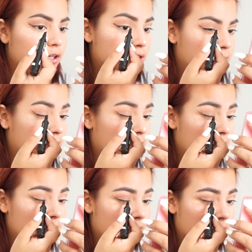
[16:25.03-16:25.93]
So with
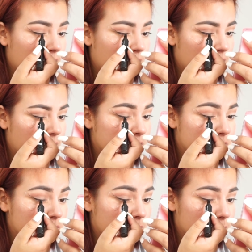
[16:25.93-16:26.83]
this, I like
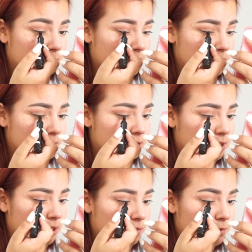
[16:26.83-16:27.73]
to press it
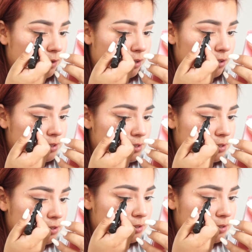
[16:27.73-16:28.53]
down first,